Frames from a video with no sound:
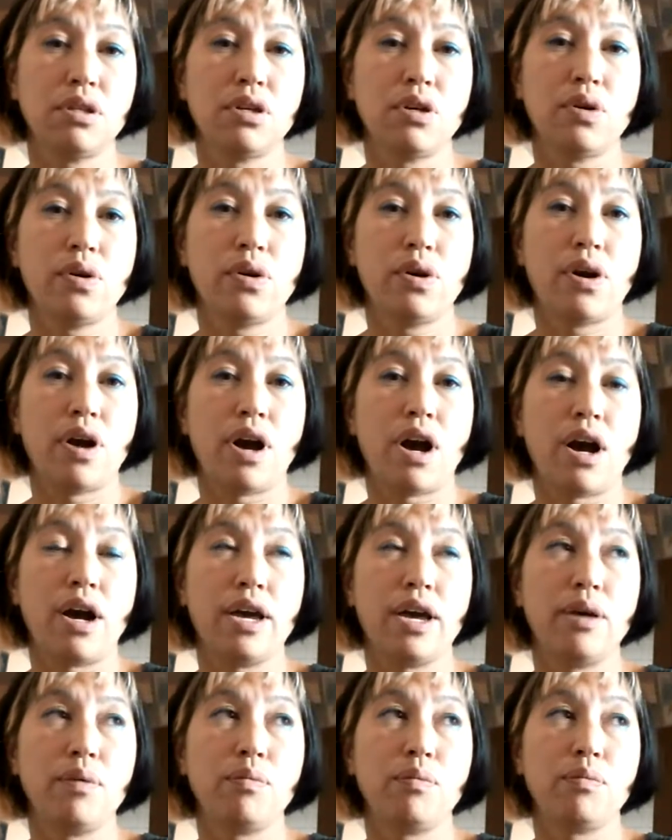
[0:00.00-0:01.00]
I am
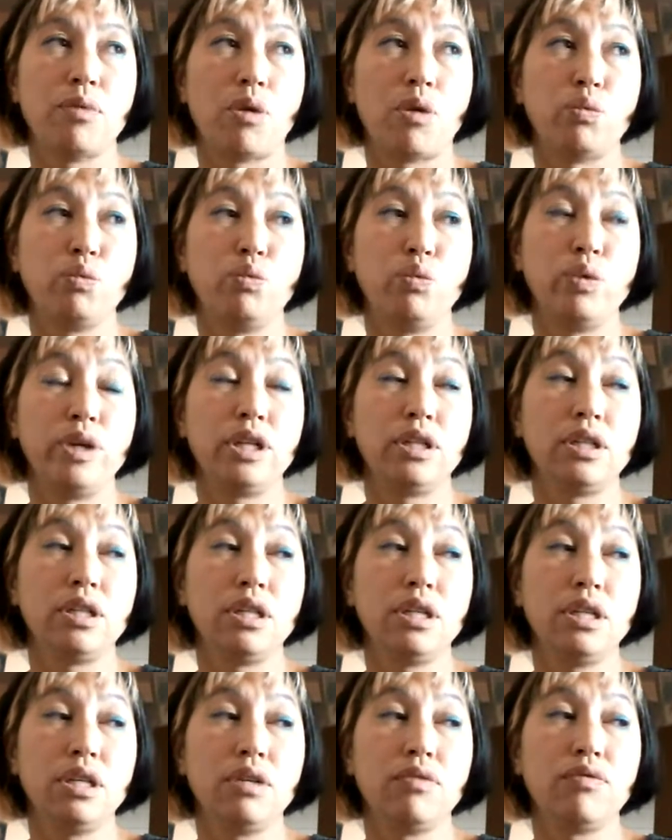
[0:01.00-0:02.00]
really
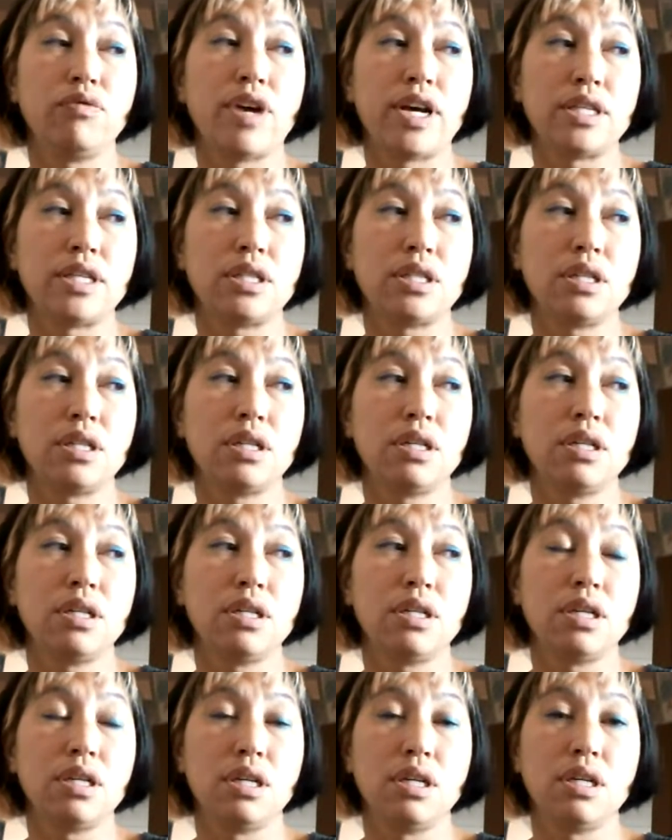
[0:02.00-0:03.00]
invested
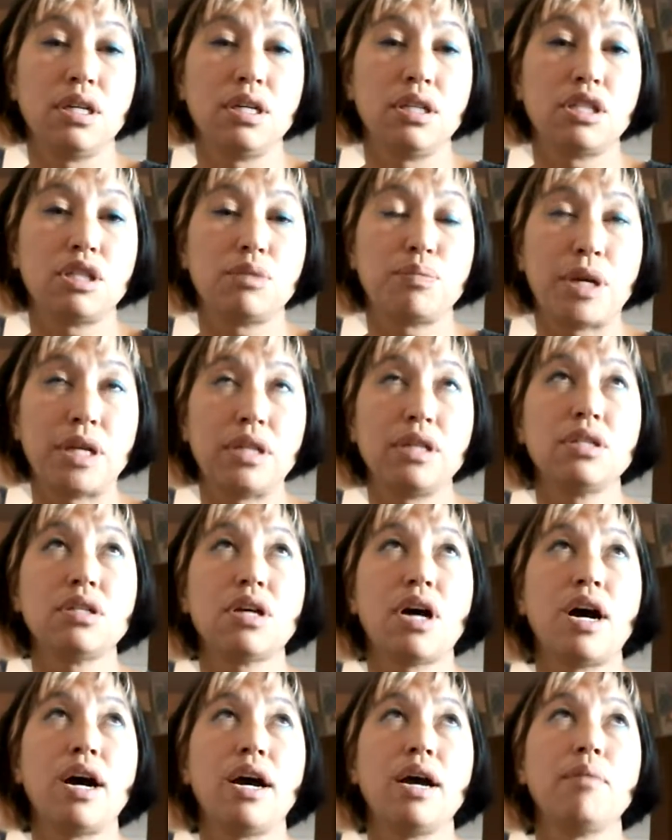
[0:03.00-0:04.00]
in spending
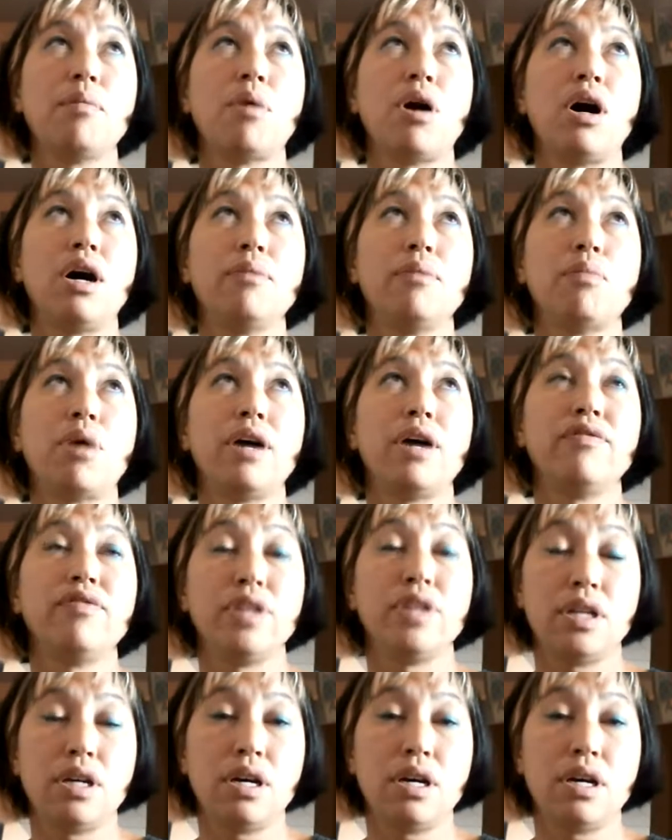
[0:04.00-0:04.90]
time on my Vita